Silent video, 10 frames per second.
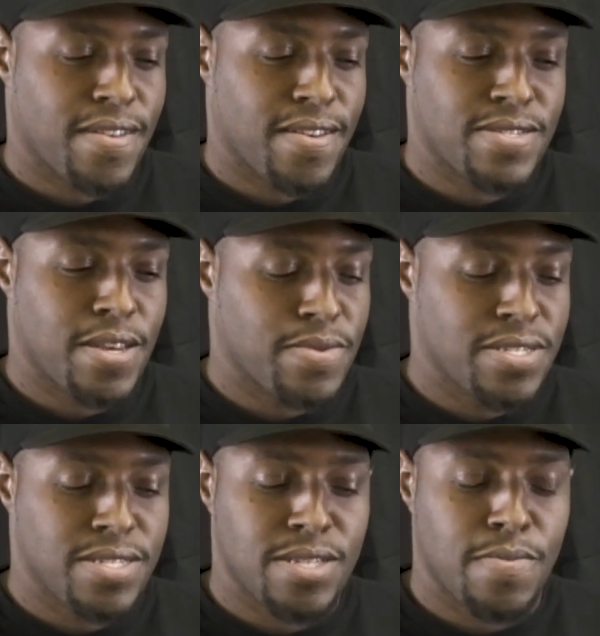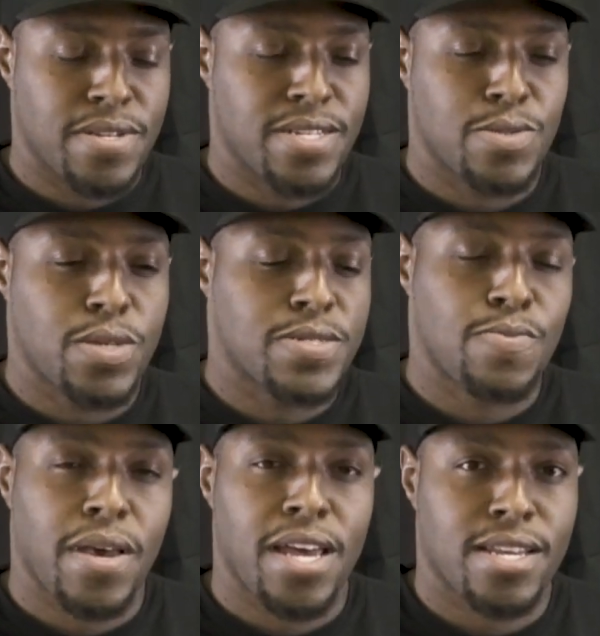something as simple as me
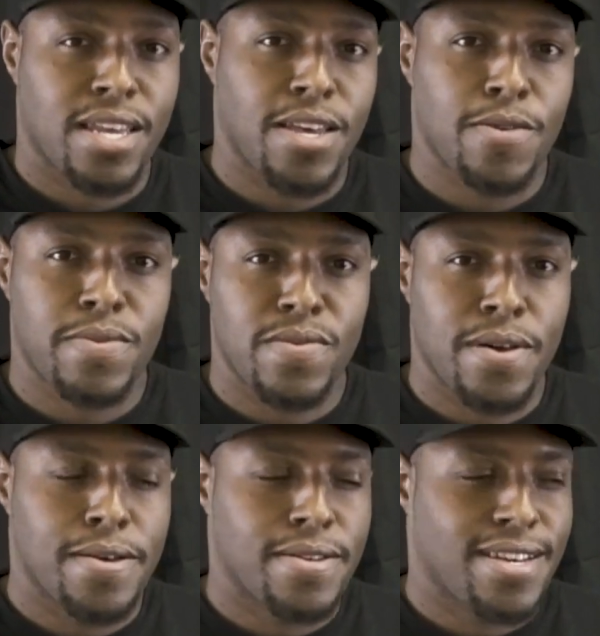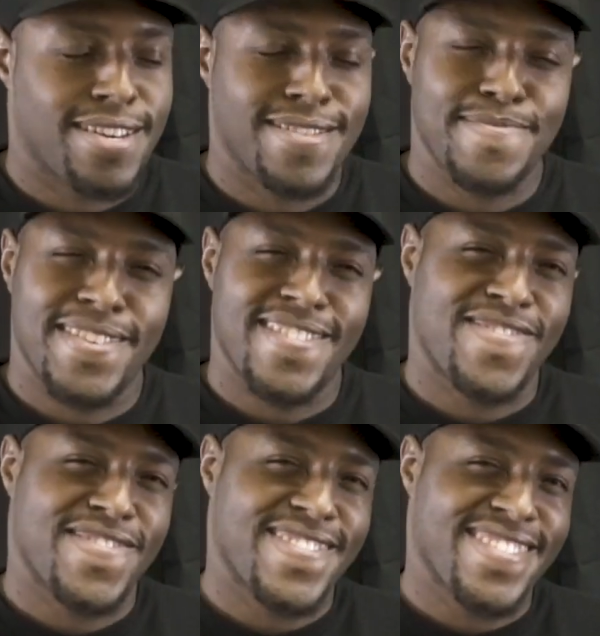smiling can help you out, hey, I'm all
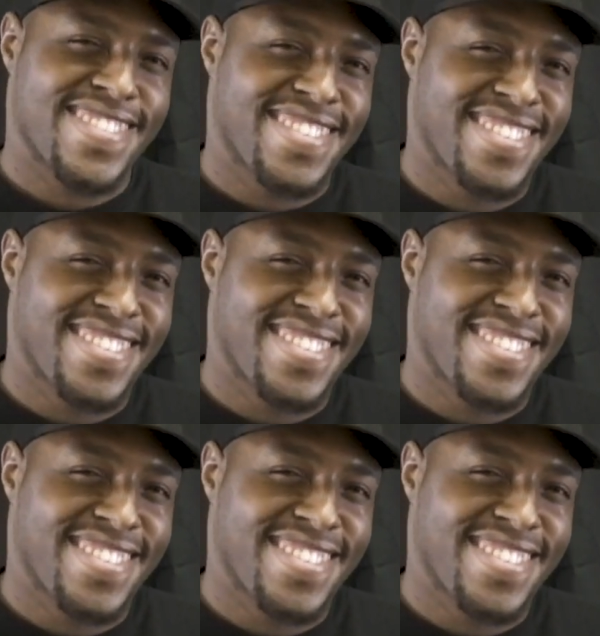for it.